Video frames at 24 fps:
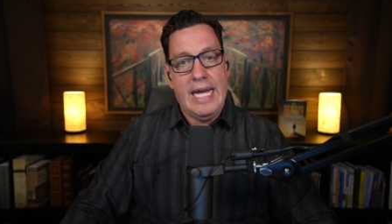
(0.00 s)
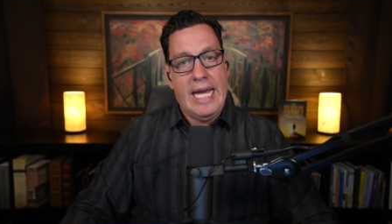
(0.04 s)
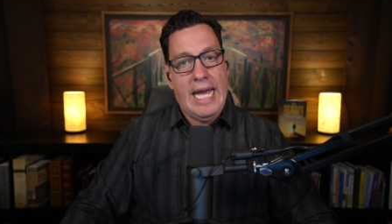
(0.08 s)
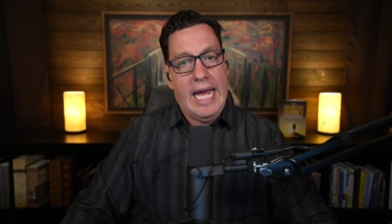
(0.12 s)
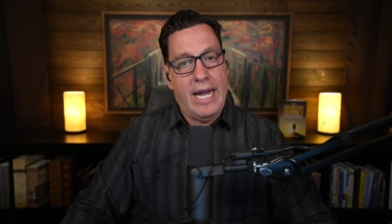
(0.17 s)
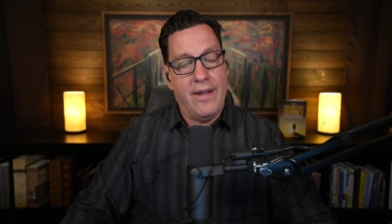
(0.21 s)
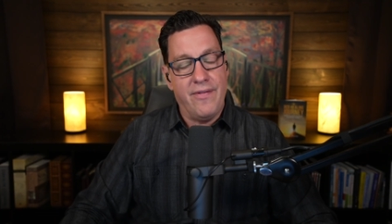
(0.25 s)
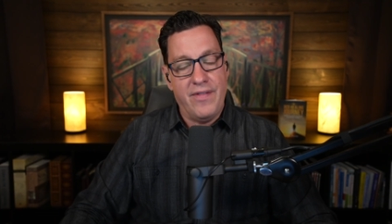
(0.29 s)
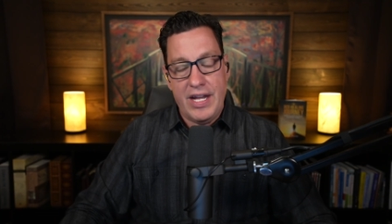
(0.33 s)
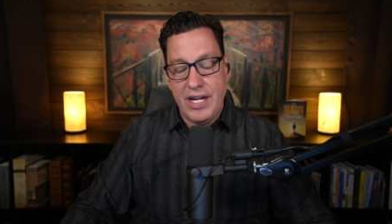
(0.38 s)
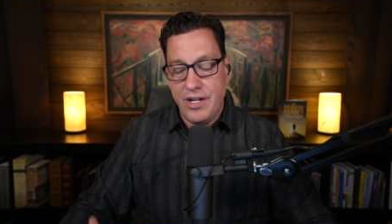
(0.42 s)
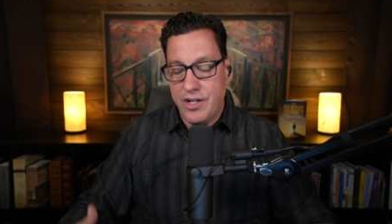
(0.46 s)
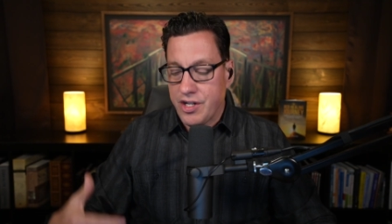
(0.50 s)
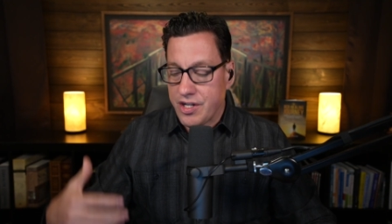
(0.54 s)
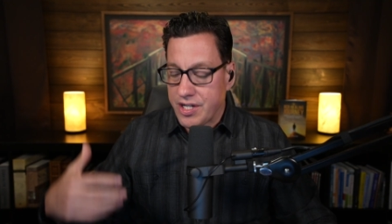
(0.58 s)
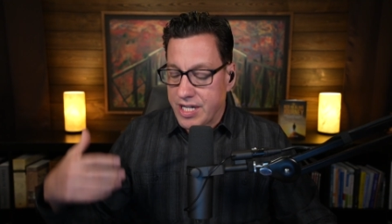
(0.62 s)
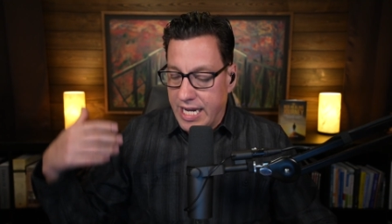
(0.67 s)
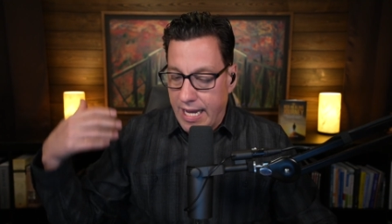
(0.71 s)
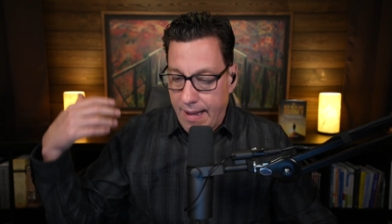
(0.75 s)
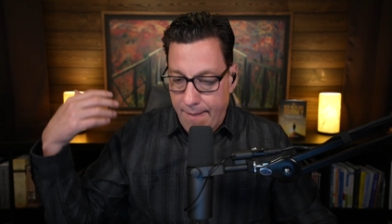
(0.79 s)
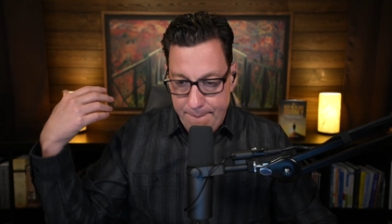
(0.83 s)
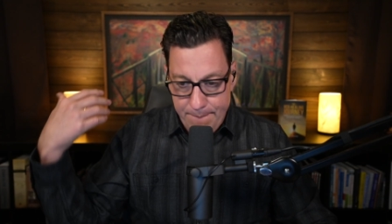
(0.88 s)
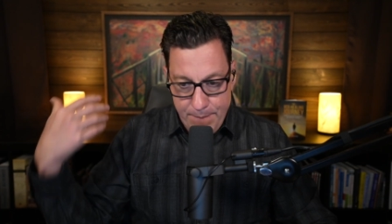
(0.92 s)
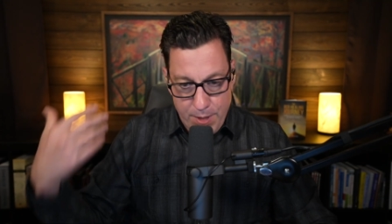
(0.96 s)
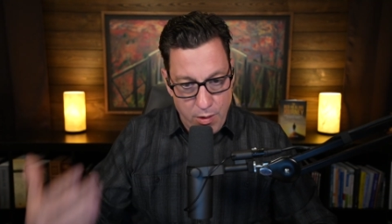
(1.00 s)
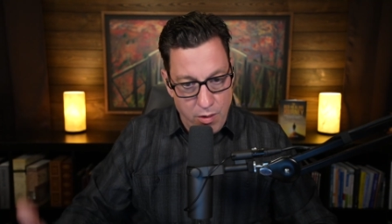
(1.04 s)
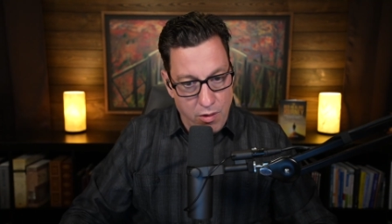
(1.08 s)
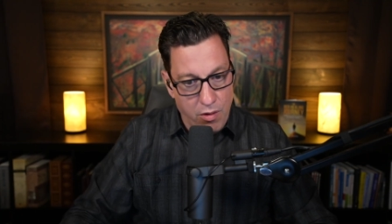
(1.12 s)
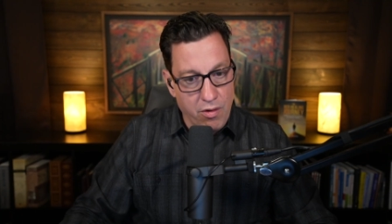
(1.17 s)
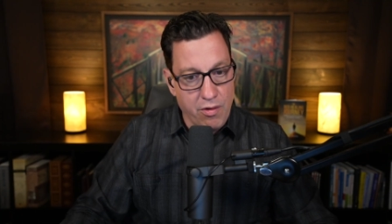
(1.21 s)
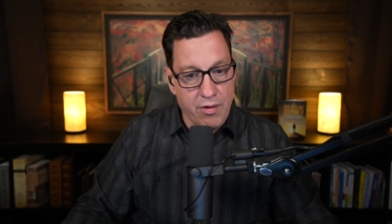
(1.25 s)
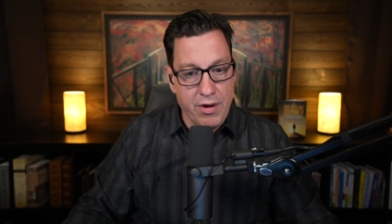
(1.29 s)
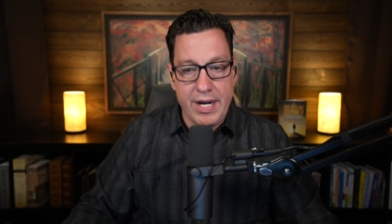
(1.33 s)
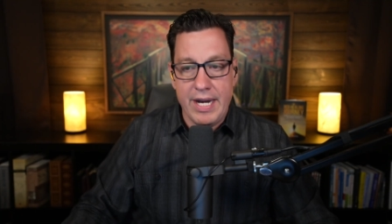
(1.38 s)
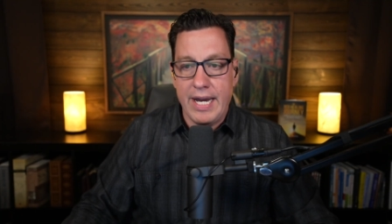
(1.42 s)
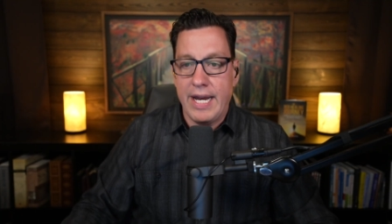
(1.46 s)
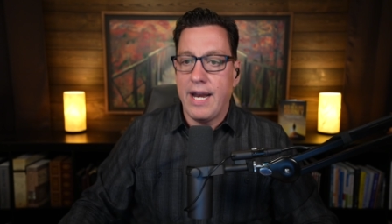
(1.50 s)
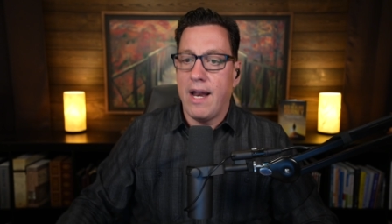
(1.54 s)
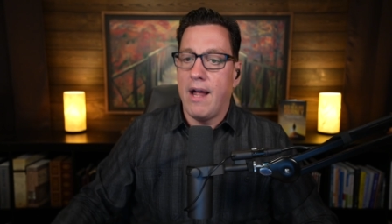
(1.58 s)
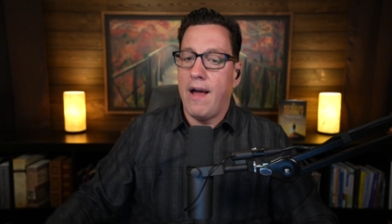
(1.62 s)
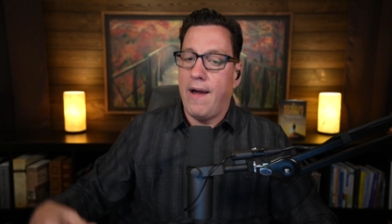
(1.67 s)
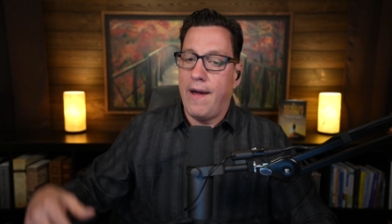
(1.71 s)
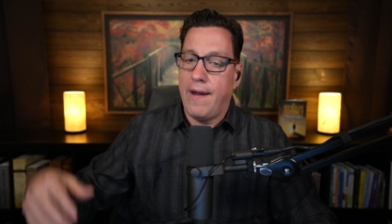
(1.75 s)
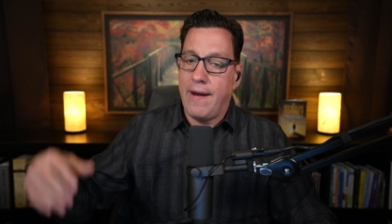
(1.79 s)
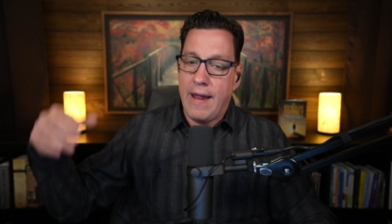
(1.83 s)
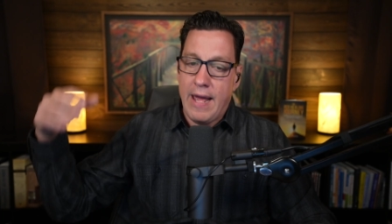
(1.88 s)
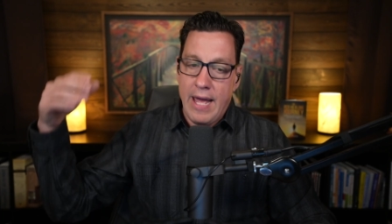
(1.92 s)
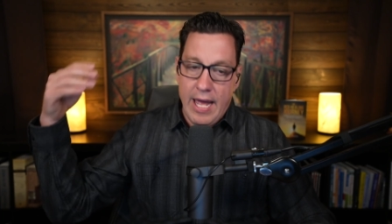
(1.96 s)
and they just kept pouring it
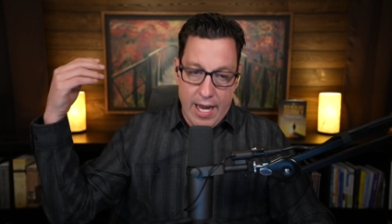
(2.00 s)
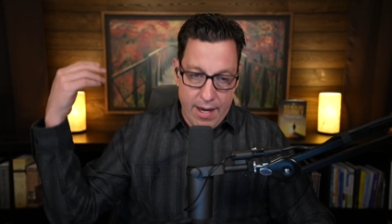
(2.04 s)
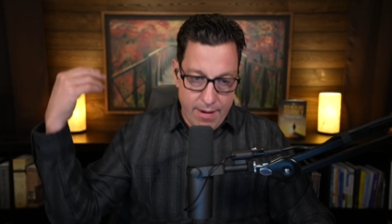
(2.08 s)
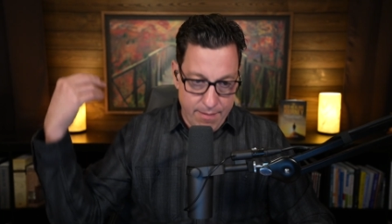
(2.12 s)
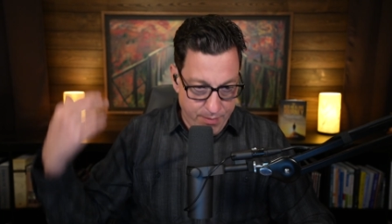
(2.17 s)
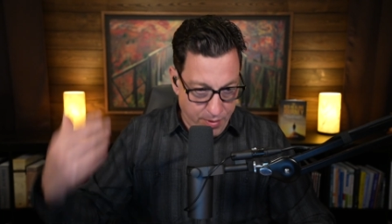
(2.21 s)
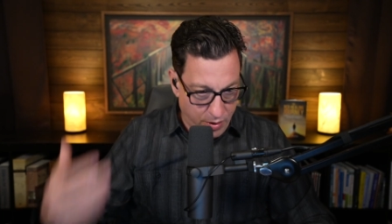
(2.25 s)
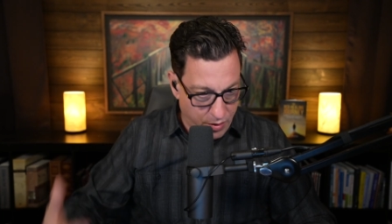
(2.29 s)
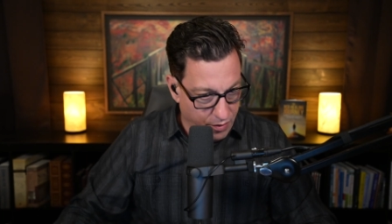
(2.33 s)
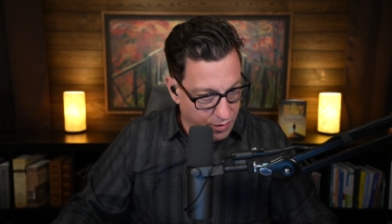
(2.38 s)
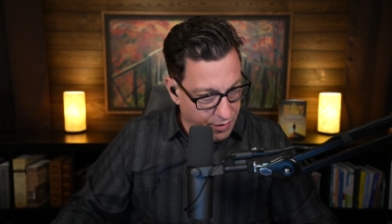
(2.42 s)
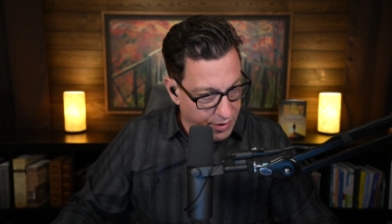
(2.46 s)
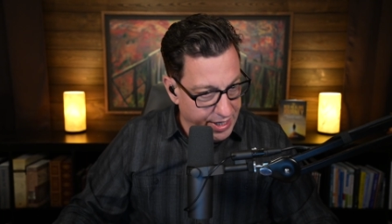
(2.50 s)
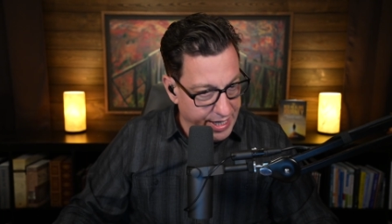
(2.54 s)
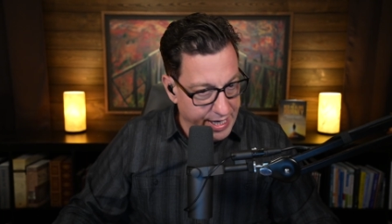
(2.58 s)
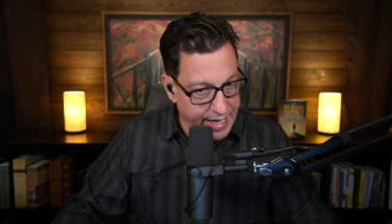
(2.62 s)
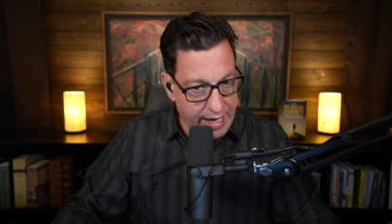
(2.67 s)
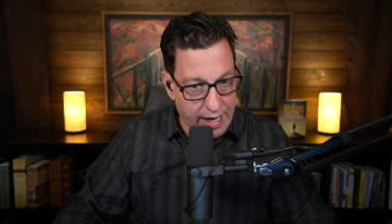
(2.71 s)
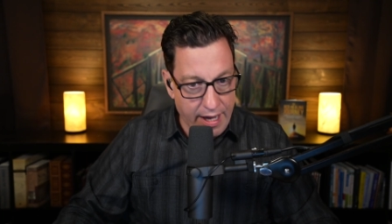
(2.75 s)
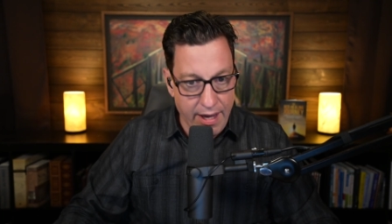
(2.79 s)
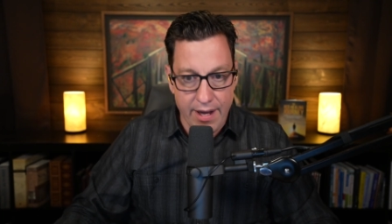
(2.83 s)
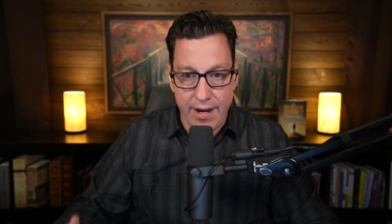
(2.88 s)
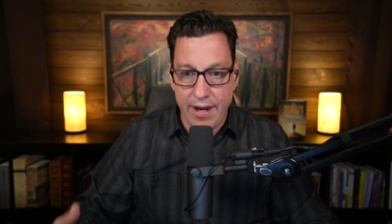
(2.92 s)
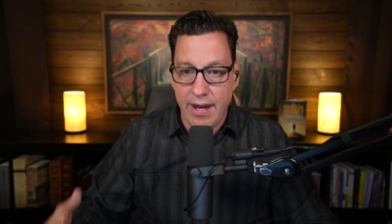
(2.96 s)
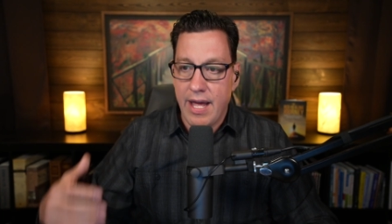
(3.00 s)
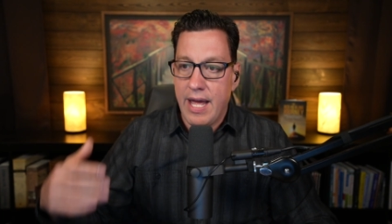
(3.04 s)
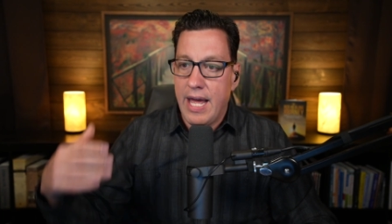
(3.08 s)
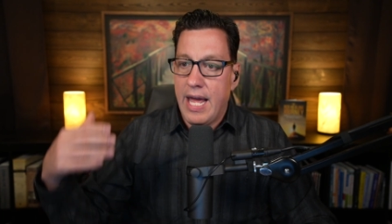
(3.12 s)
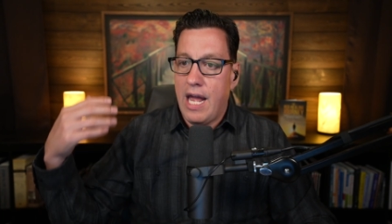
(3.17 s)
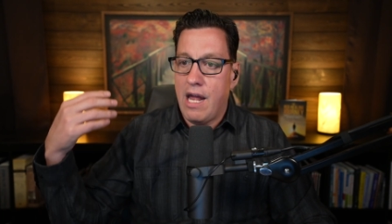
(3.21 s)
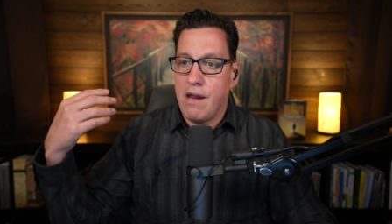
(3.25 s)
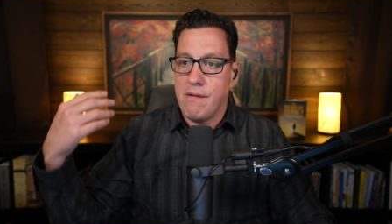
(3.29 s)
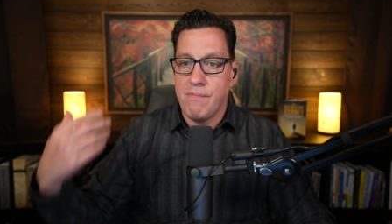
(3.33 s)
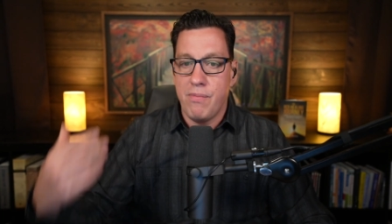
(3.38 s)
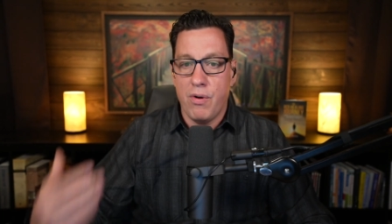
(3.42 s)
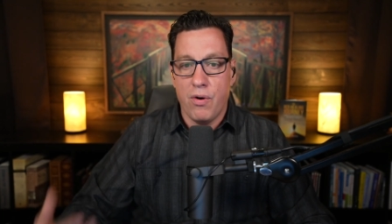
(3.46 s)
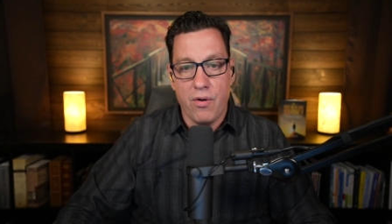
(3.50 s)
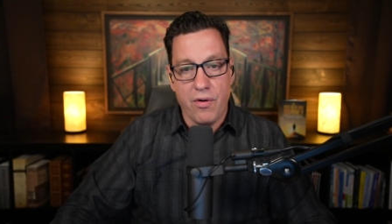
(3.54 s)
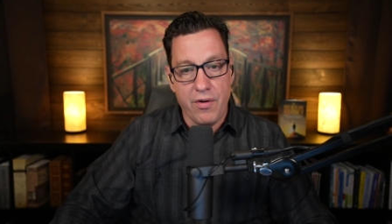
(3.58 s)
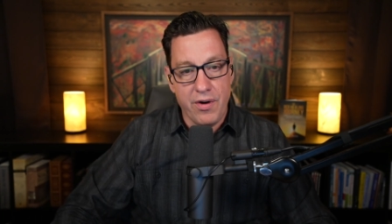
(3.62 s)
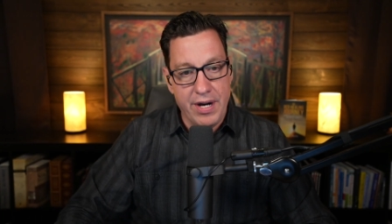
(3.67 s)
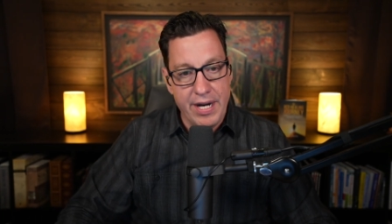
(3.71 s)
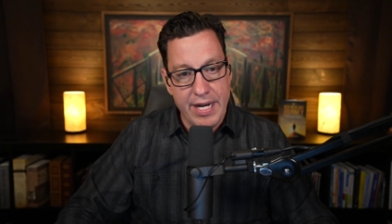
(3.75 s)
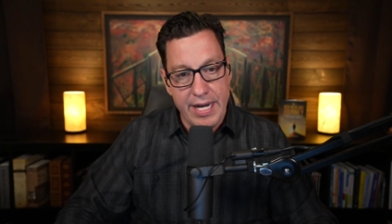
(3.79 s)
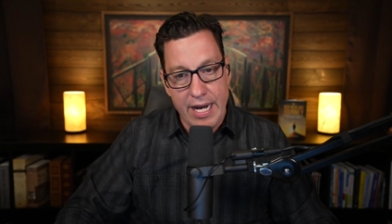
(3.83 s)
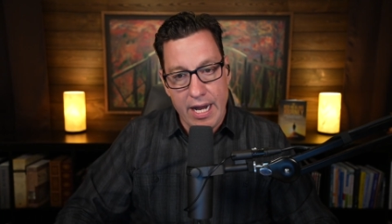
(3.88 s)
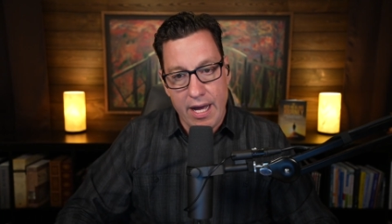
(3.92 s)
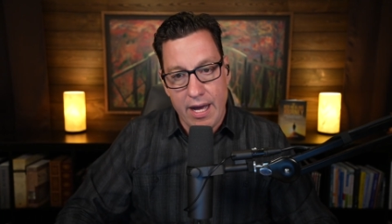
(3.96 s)
on and pouring it on and
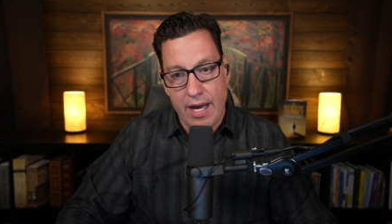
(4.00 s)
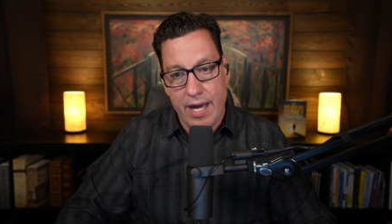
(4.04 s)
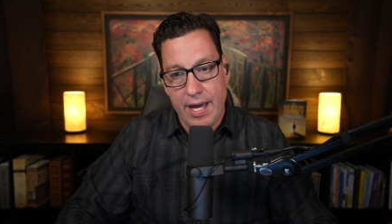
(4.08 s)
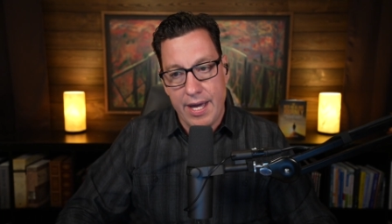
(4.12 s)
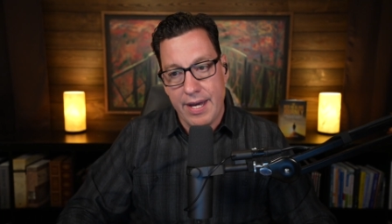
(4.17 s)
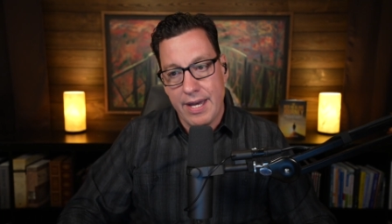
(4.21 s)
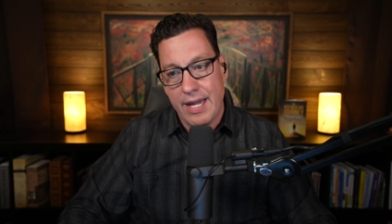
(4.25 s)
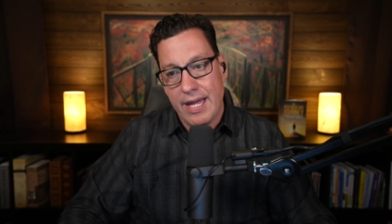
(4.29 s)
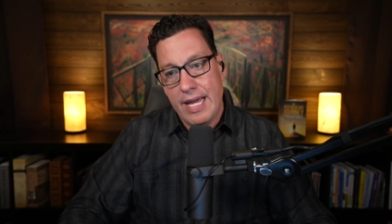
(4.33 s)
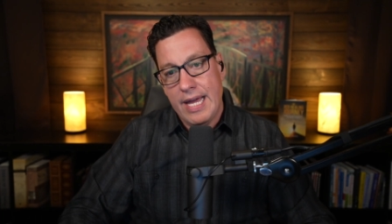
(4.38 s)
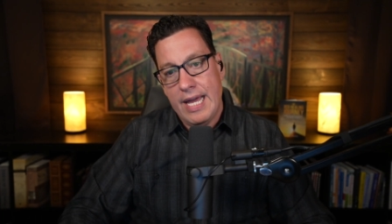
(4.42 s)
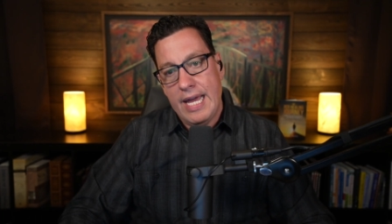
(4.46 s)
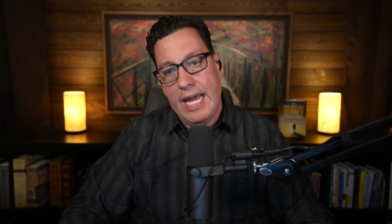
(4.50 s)
pouring it on.